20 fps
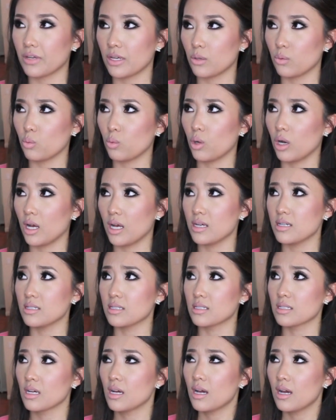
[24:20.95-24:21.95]
It
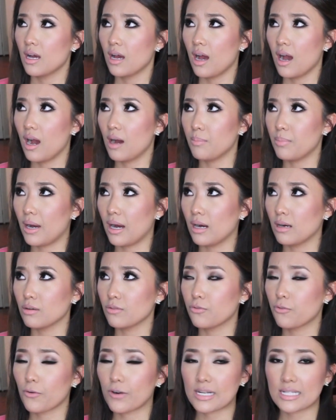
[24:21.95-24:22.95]
was
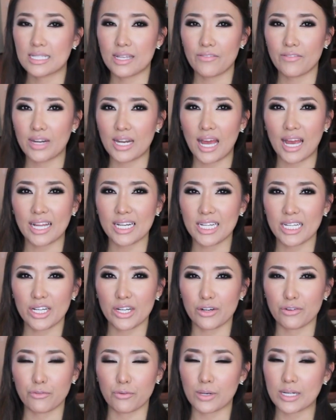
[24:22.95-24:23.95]
about 47.90
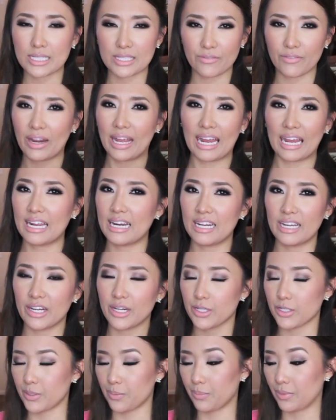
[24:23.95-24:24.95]
or 47.80
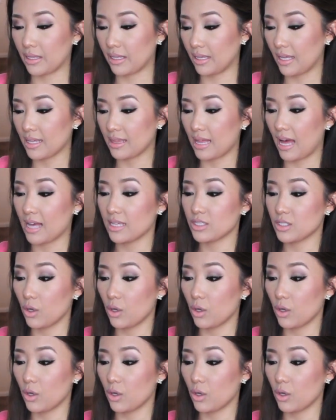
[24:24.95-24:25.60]
or something like that.